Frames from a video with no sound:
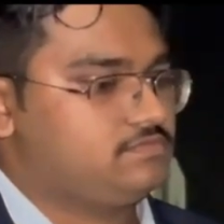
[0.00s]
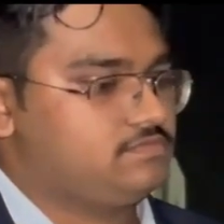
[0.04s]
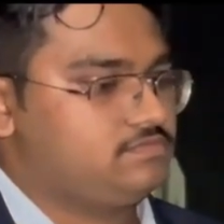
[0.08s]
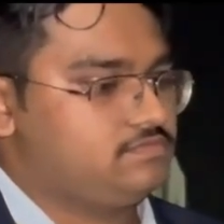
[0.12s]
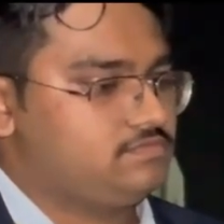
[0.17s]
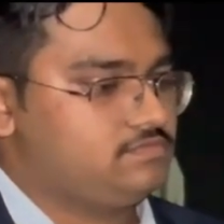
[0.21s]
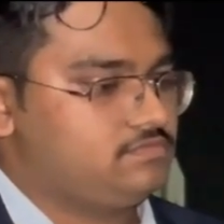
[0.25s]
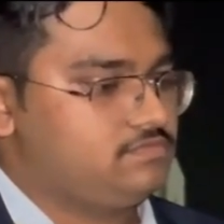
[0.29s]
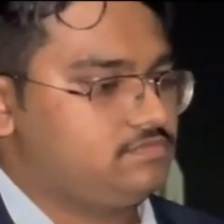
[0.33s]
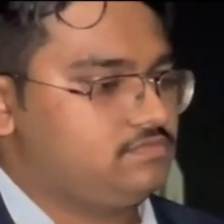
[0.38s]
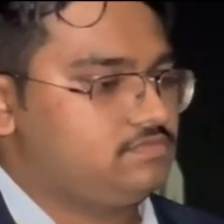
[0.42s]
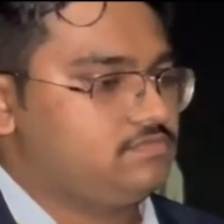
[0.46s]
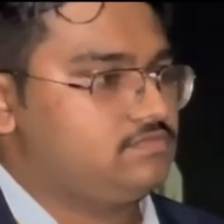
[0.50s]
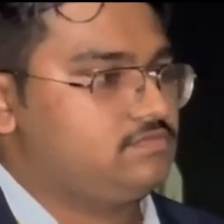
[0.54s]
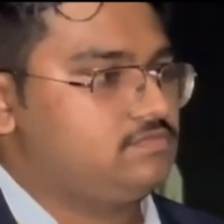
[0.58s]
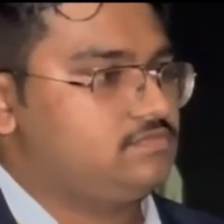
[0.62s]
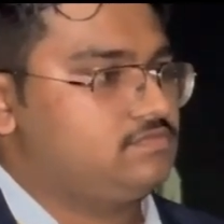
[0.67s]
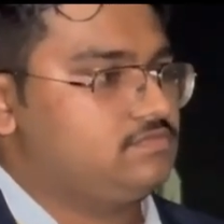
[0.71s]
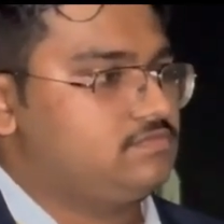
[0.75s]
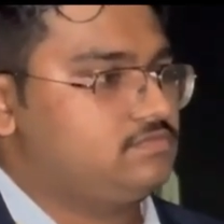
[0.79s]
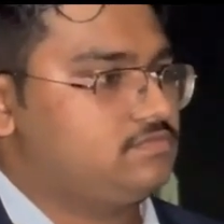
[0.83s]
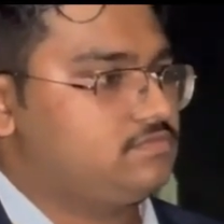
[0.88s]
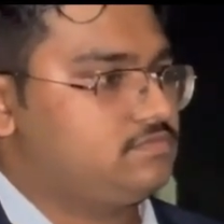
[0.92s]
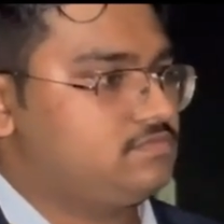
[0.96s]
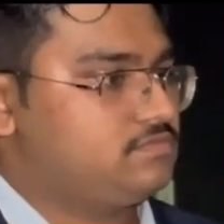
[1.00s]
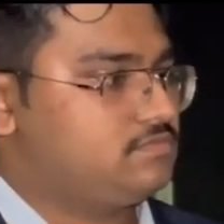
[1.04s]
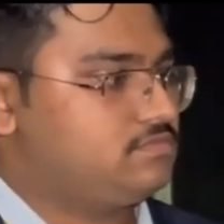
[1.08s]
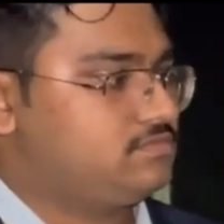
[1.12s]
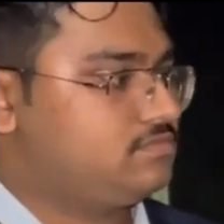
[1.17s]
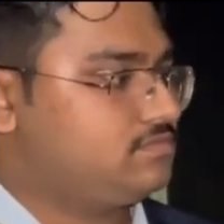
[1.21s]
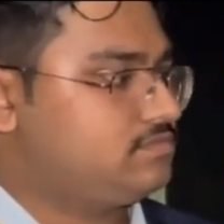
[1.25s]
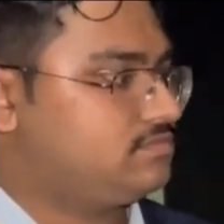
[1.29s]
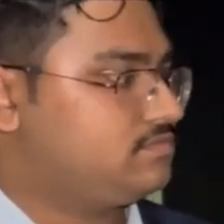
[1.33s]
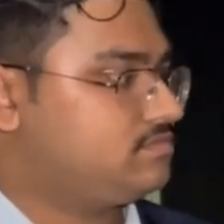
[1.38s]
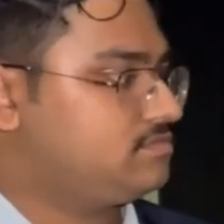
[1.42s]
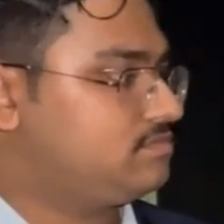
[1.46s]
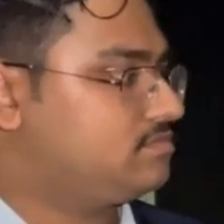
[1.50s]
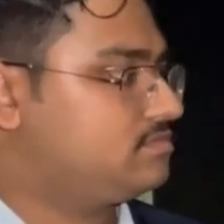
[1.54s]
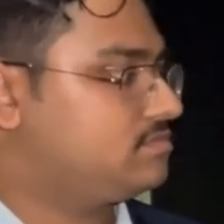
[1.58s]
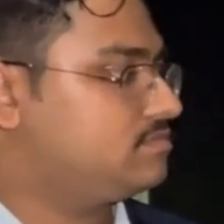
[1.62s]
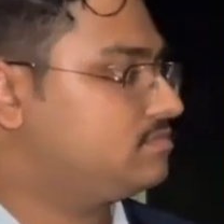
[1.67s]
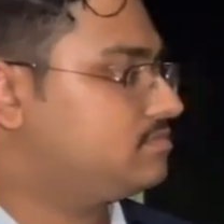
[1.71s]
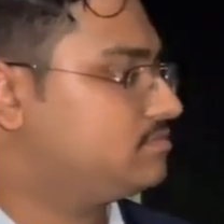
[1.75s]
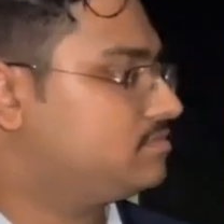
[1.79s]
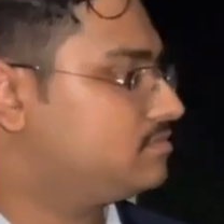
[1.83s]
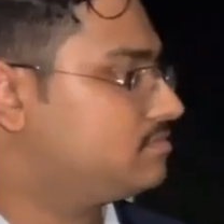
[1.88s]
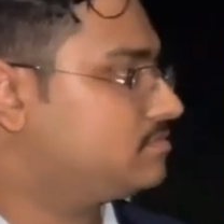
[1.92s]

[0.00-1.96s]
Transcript: (not speaking)